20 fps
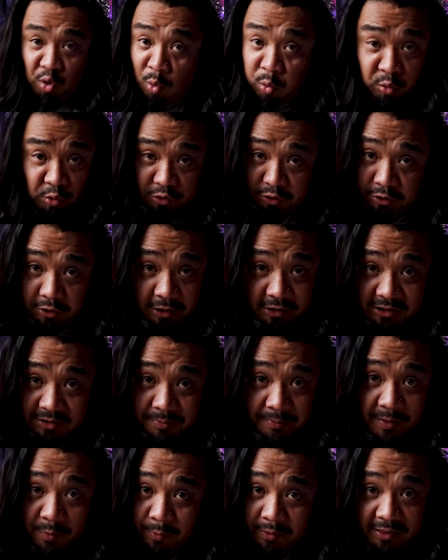don't
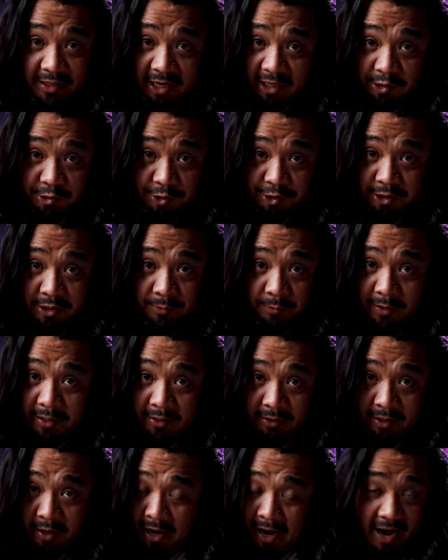trust me with that shit
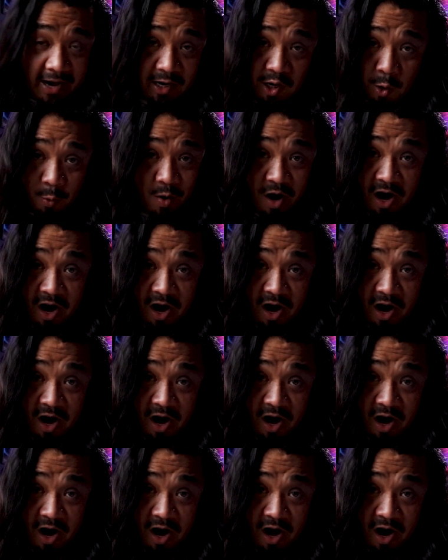right there. I know